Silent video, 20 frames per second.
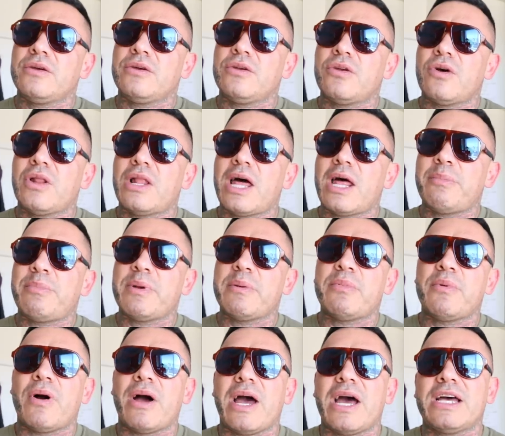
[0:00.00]
you know, a lot of
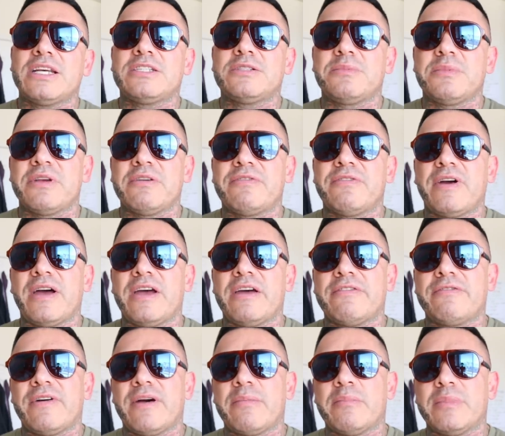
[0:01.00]
people ask me if
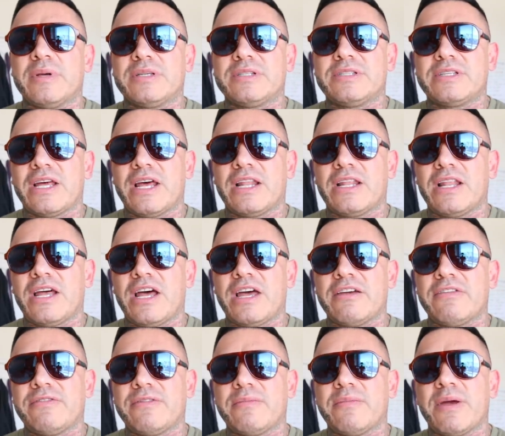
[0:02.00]
I miss that life.